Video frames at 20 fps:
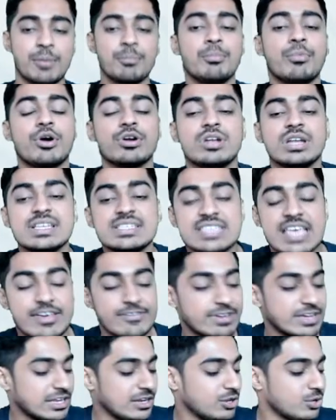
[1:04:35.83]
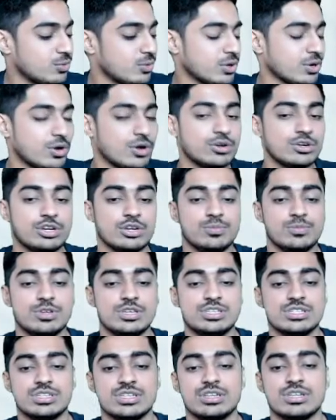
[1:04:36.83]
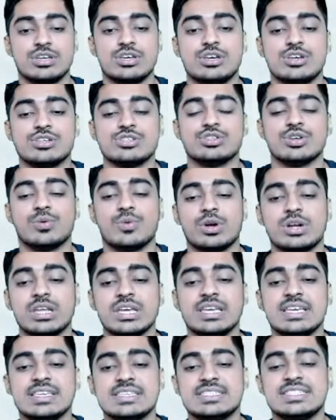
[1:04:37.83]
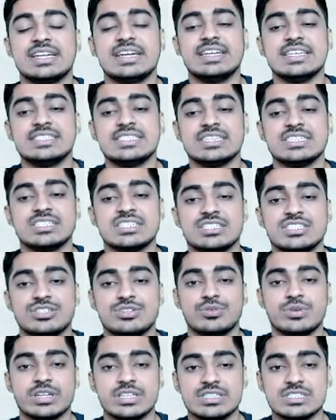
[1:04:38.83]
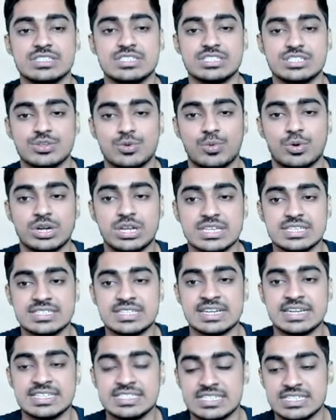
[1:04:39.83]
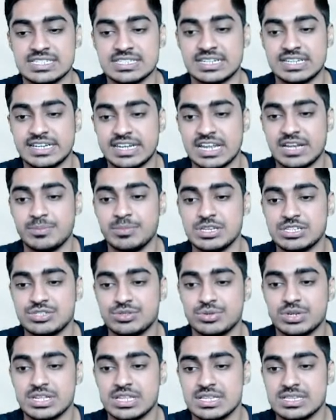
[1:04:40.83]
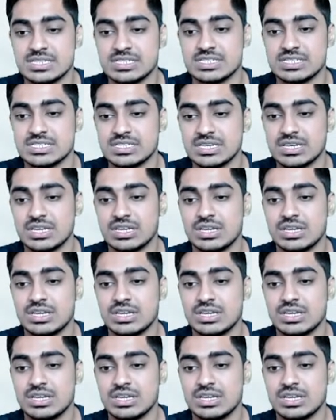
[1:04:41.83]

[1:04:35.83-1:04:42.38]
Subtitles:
Bottle is having a lower contribution. So what is the decision, students? So what is the decision? Tell me, students.